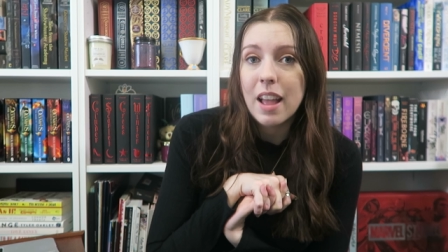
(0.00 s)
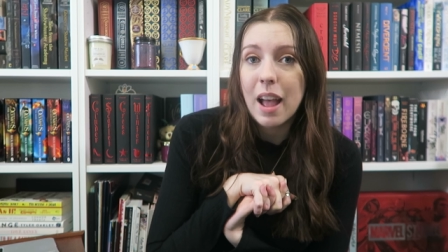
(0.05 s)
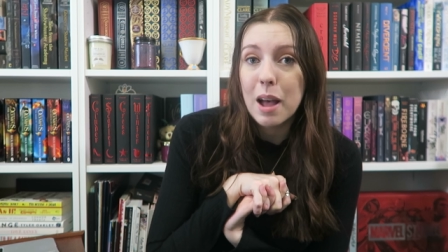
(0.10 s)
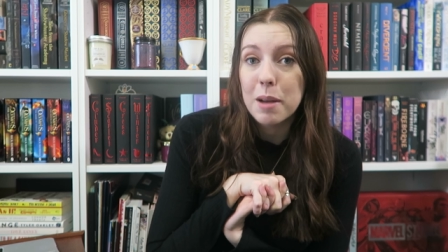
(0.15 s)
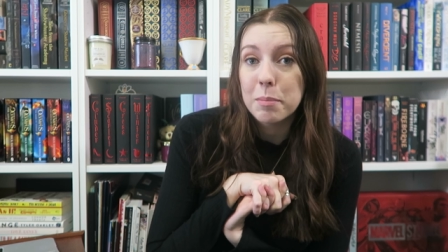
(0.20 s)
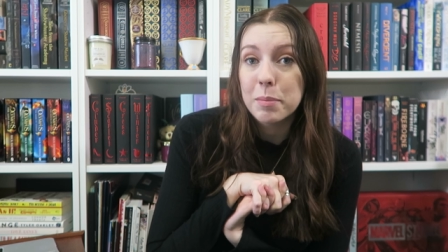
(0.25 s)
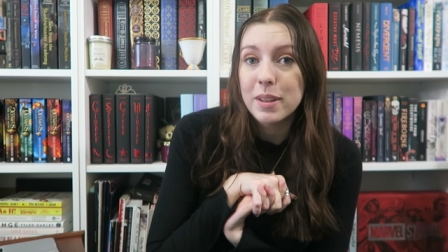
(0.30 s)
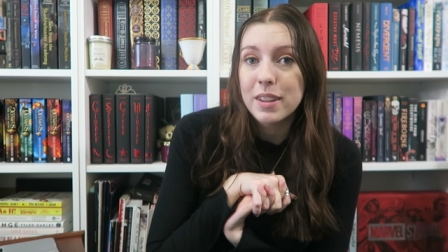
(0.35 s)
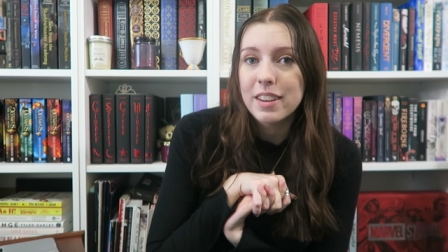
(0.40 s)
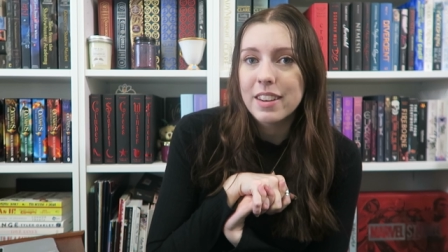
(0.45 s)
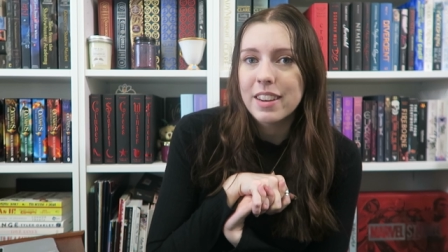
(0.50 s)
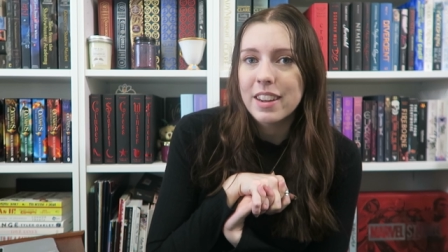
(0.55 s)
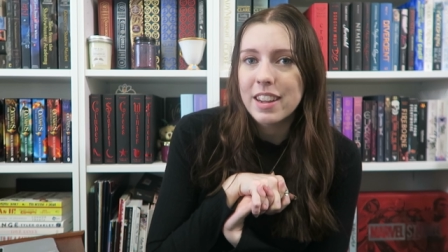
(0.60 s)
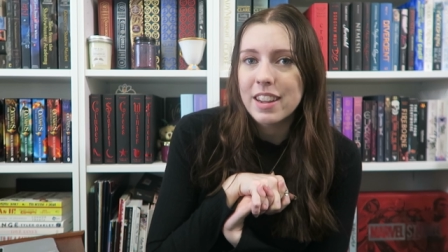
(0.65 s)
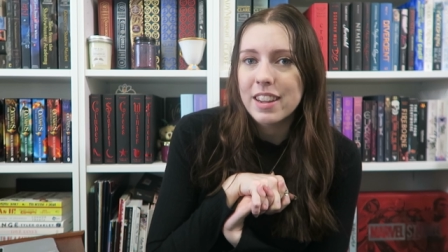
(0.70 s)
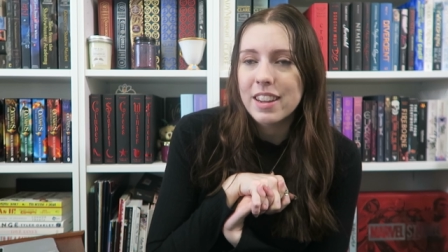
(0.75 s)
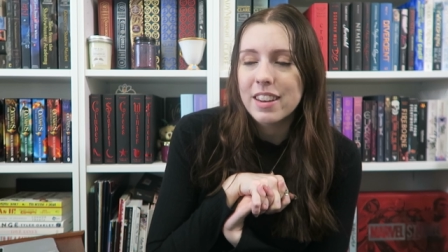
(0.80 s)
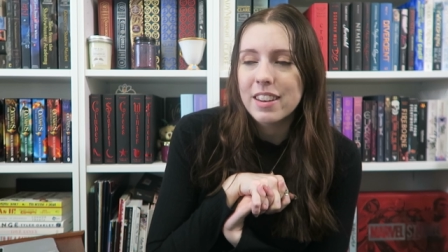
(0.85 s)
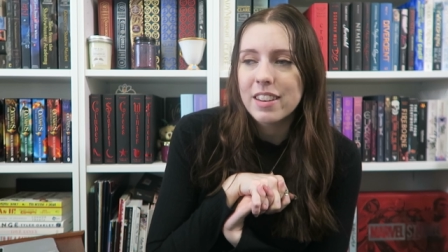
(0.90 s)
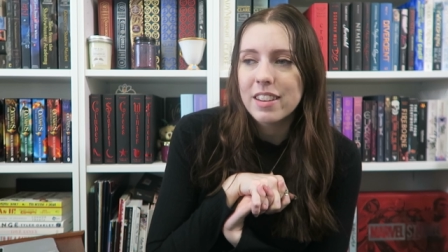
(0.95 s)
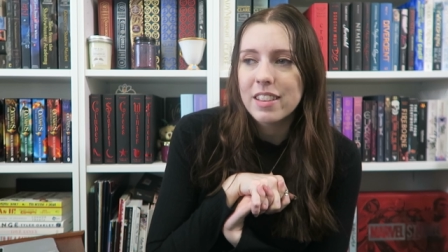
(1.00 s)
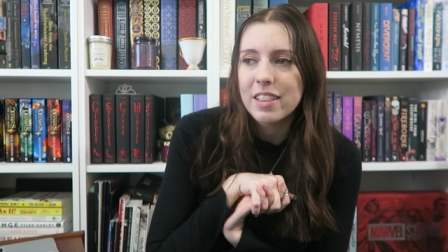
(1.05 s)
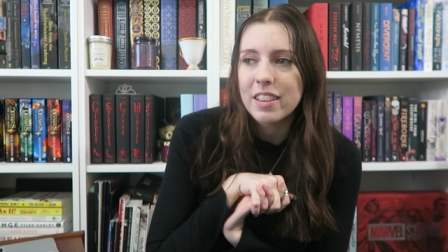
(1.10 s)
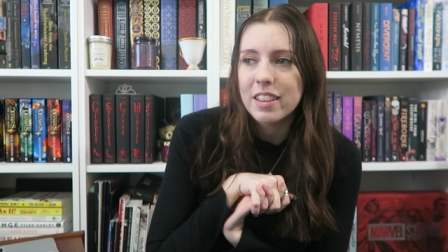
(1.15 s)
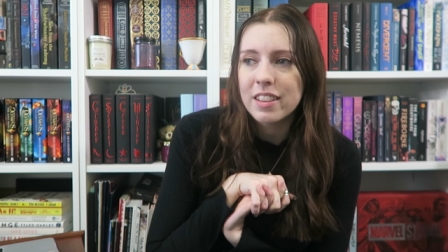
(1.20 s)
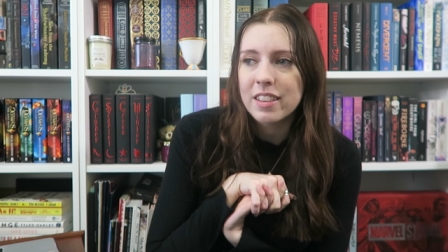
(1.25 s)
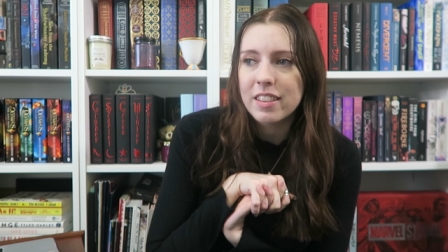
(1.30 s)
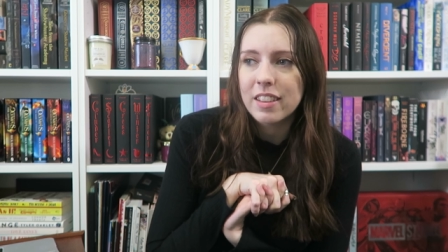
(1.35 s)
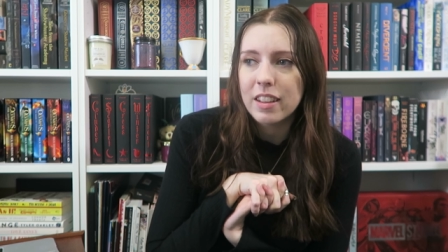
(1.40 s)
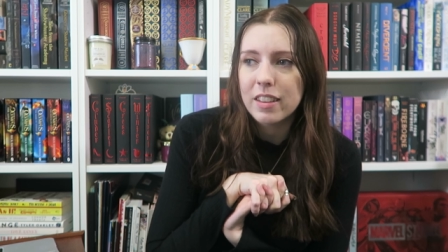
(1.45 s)
happen in
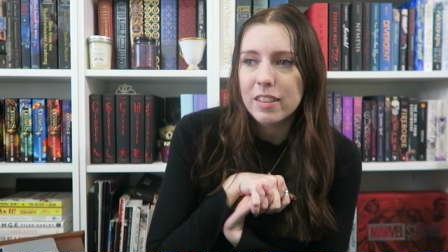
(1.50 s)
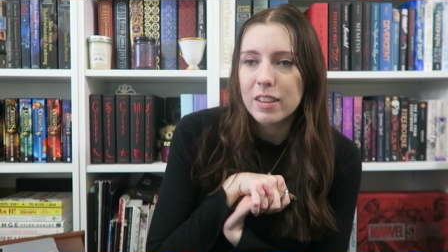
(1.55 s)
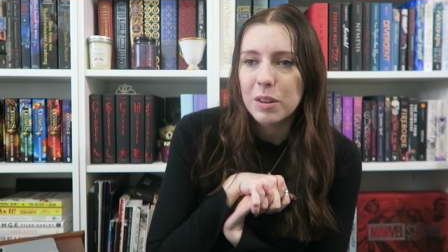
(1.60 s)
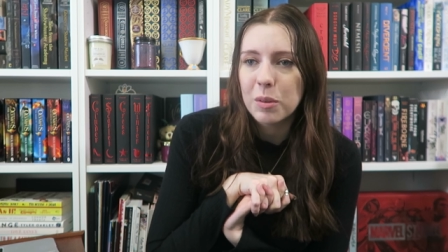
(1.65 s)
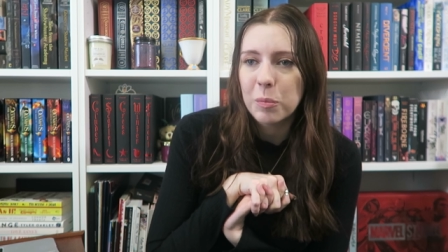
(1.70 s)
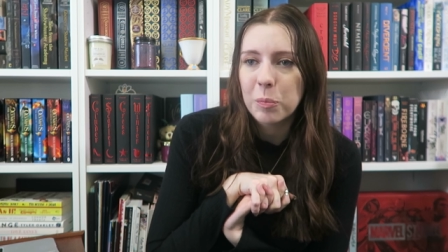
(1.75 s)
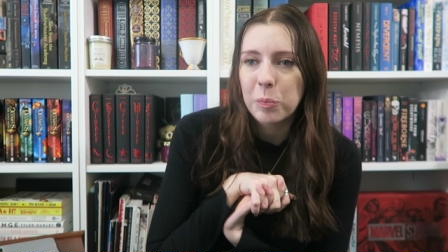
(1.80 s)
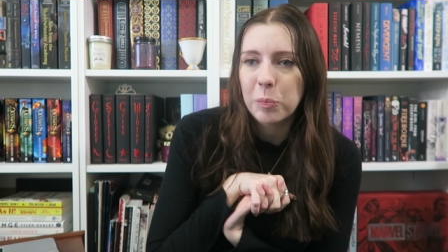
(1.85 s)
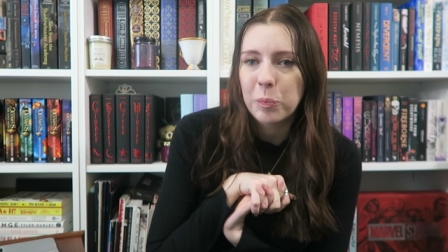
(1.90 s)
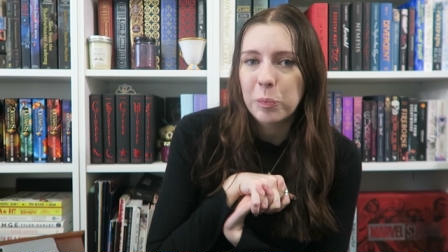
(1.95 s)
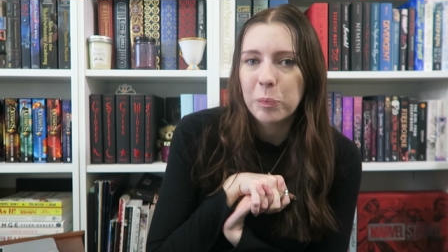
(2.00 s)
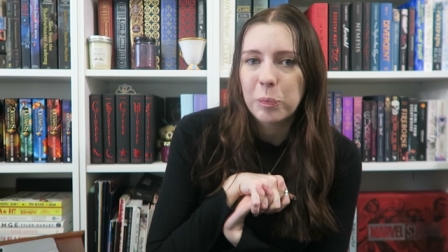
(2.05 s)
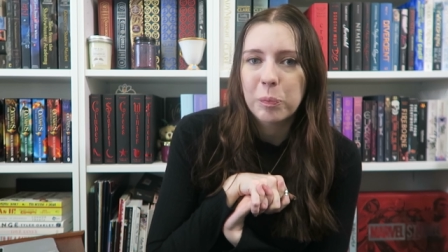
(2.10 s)
this season.